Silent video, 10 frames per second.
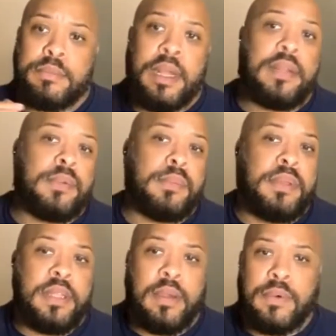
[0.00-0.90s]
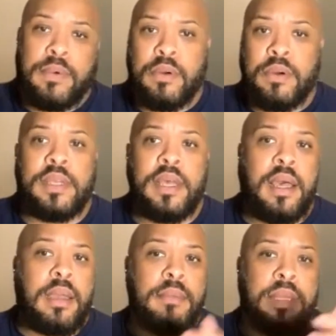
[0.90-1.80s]
Probably repeat that one more
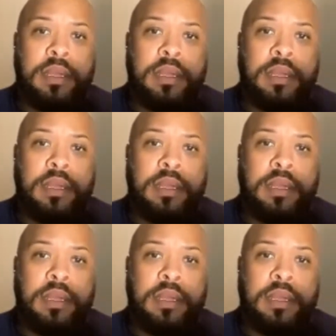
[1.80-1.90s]
time